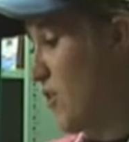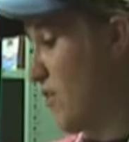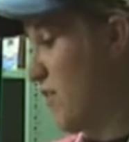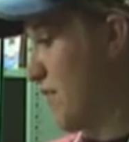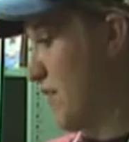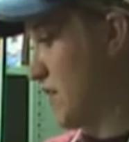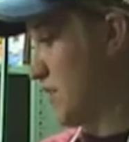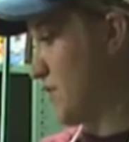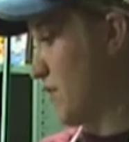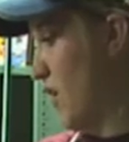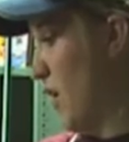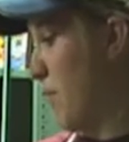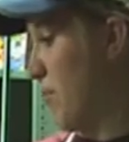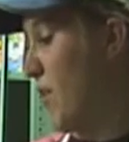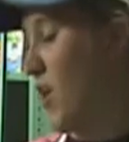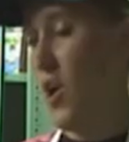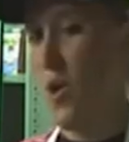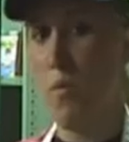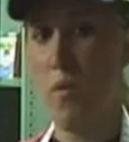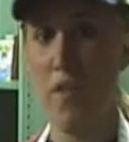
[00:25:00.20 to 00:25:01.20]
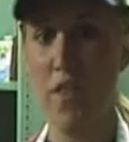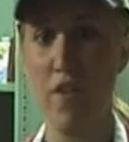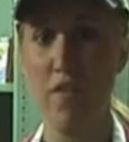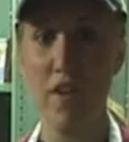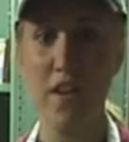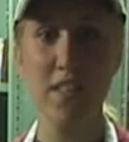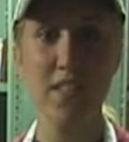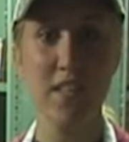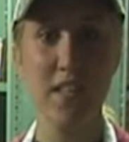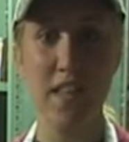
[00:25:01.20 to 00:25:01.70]
own fish farm where they
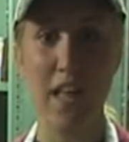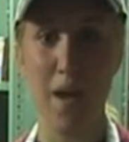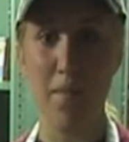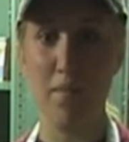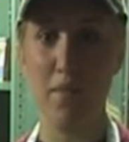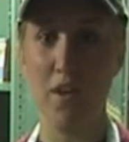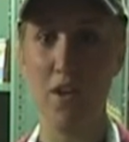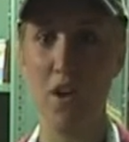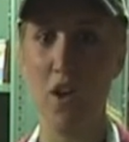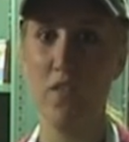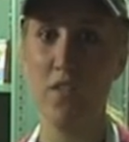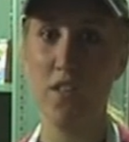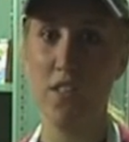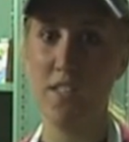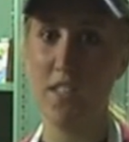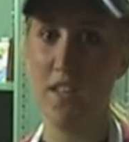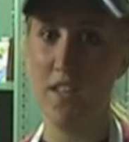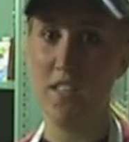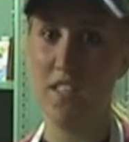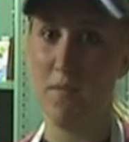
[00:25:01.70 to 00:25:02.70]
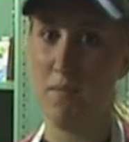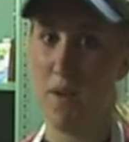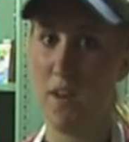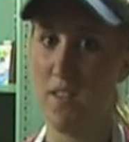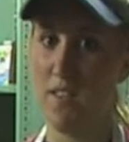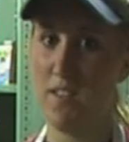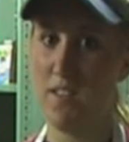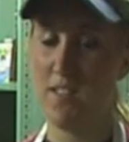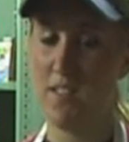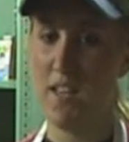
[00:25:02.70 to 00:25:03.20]
raise tilapia over a series of
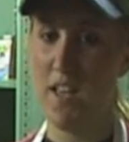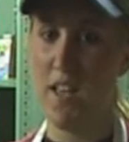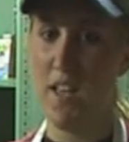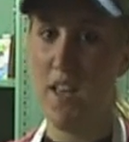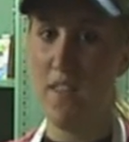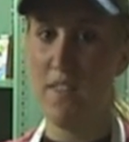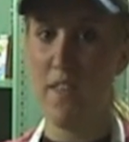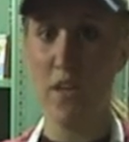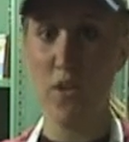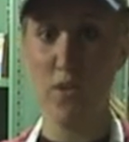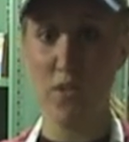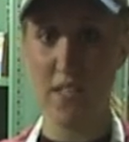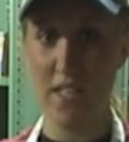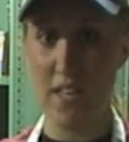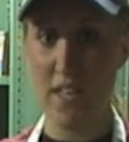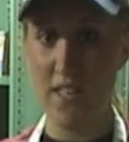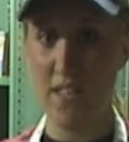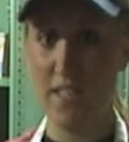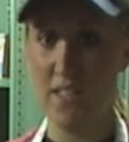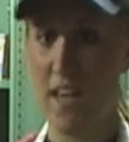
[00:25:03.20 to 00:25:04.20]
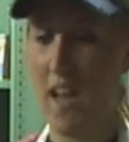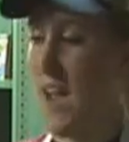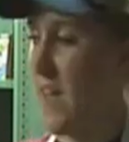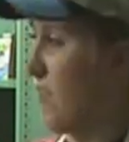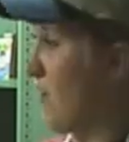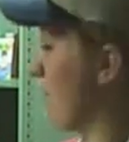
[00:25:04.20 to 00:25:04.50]
months. They use this and